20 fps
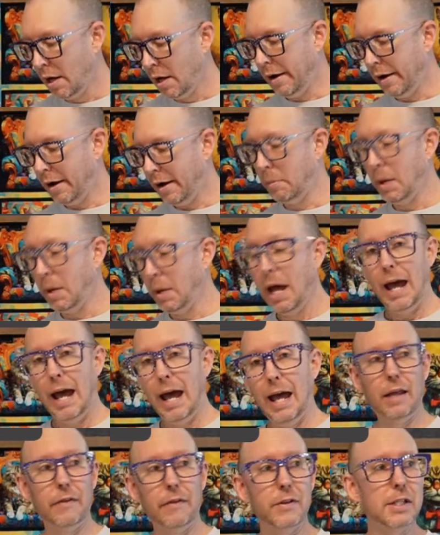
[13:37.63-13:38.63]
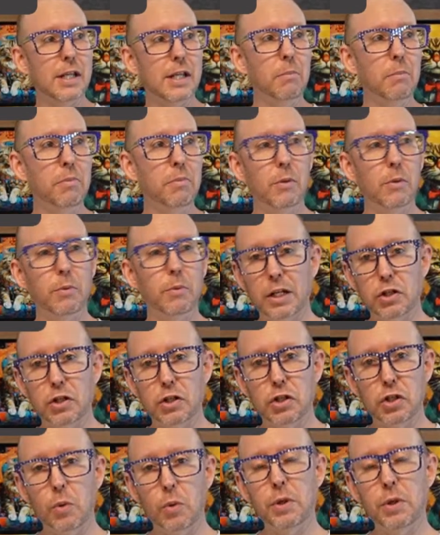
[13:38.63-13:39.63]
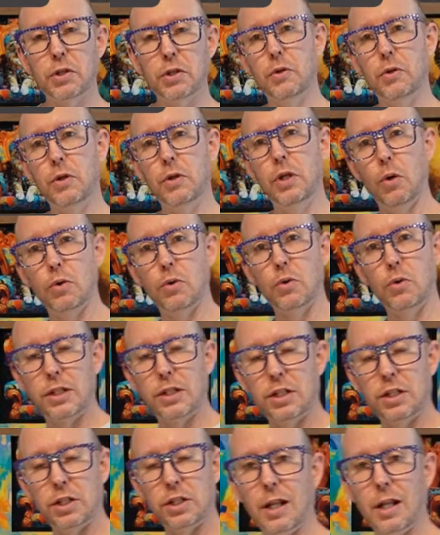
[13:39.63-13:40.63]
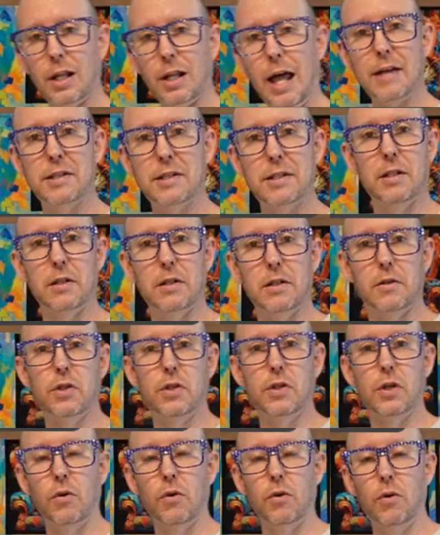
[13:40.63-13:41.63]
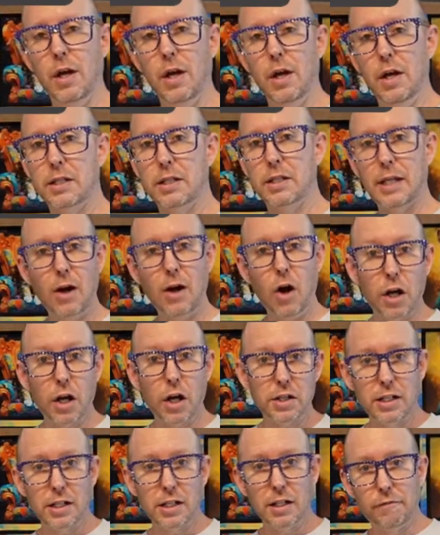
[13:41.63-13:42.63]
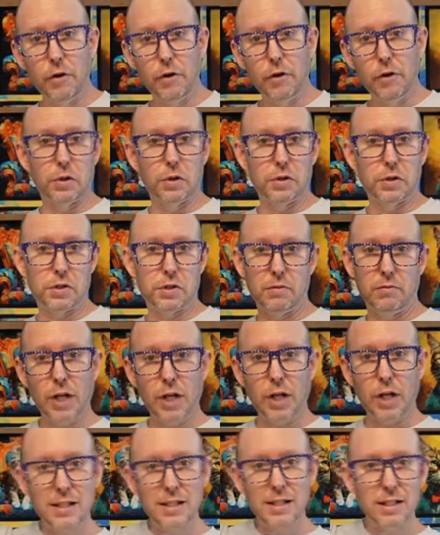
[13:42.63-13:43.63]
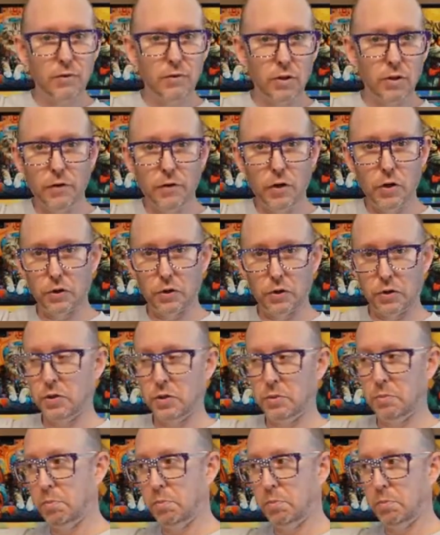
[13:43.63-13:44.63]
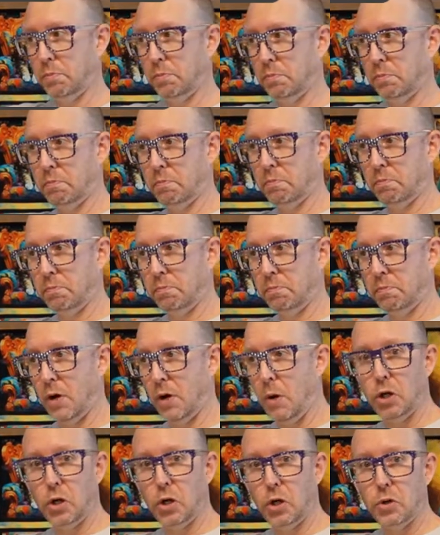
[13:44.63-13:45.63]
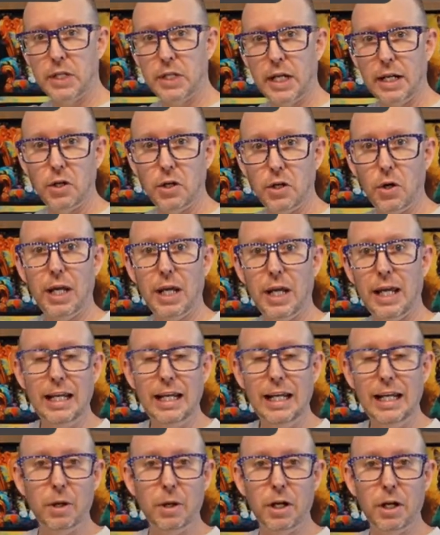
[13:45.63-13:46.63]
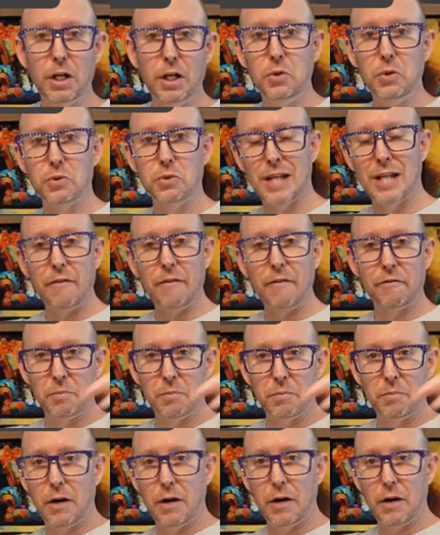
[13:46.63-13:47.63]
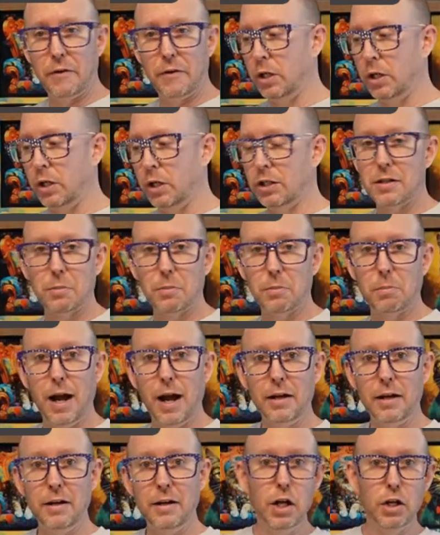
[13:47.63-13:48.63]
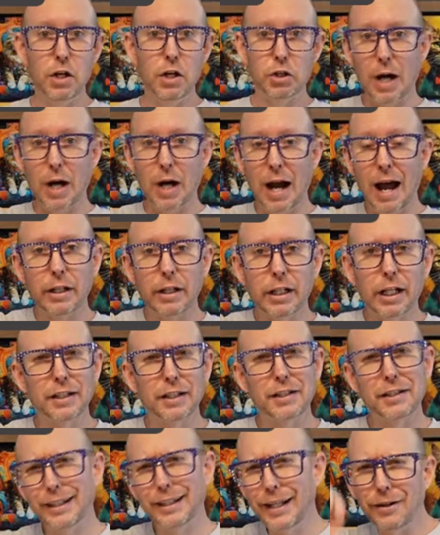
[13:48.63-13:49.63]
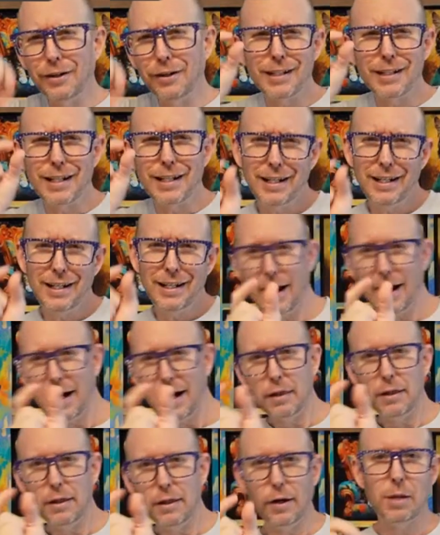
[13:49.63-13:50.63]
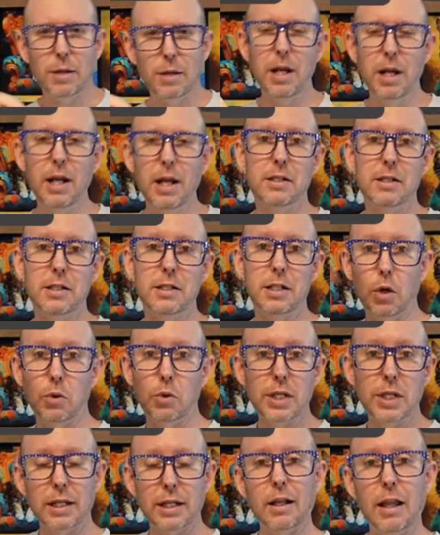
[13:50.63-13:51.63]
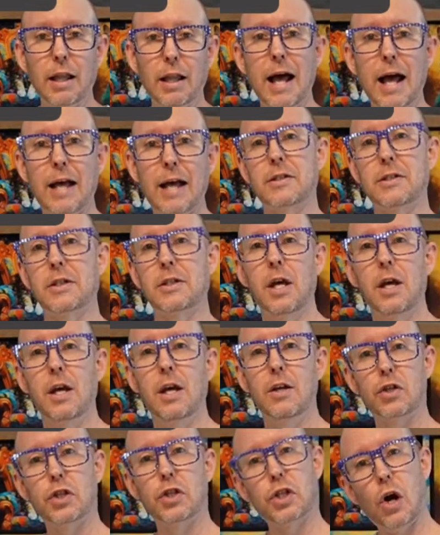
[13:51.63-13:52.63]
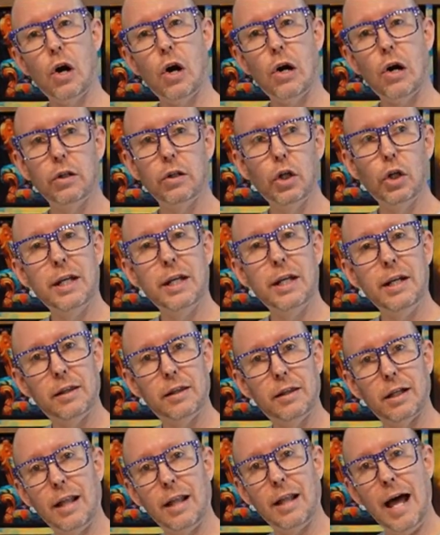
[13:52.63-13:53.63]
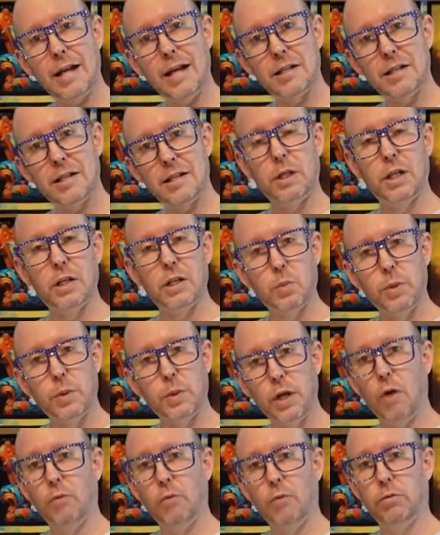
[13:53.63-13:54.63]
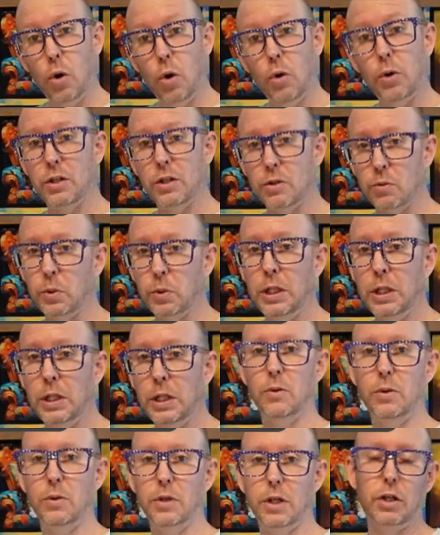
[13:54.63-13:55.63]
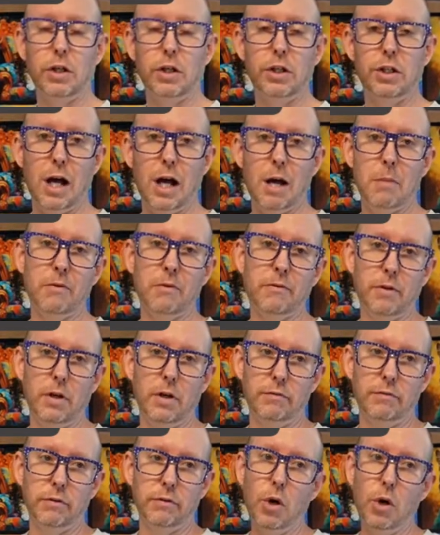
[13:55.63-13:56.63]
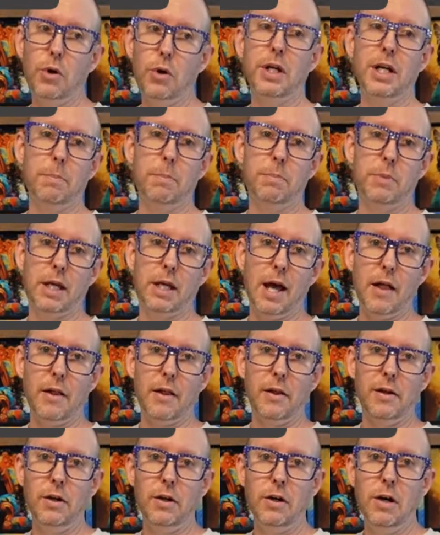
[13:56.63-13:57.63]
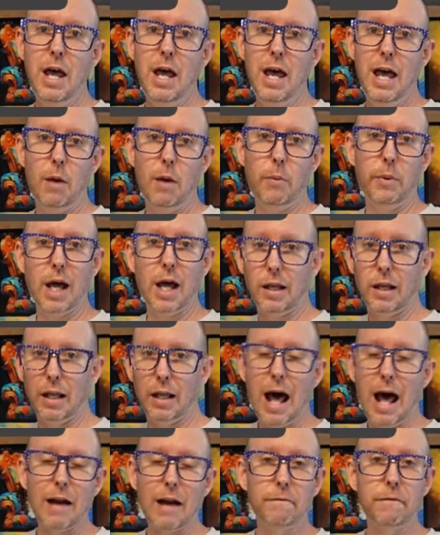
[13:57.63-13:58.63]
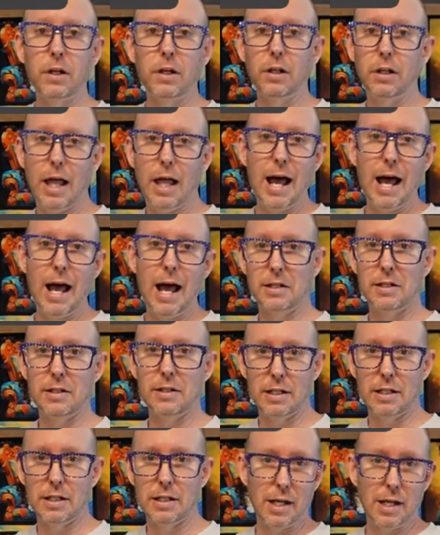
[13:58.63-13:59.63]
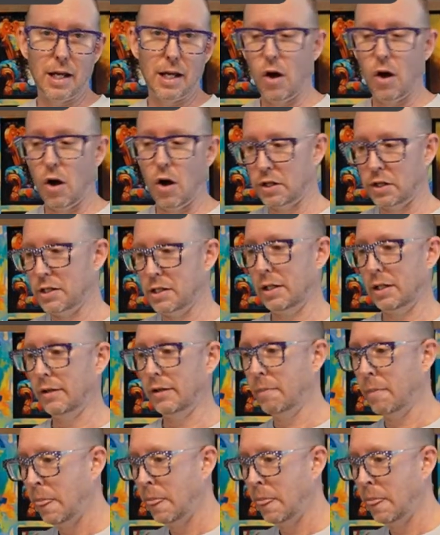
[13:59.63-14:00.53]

And the same thing with like sewing studios and just classes. So St. Augustine folks, Jacksonville folks, Palm Coast, Daytona, anybody who's not from there that doesn't mind traveling a little teeny tiny 30 minutes to go take a class. Start looking at the classes because Tony is really doing a good job of loading up the calendar, and we got a lot of fun classes in St. Augustine.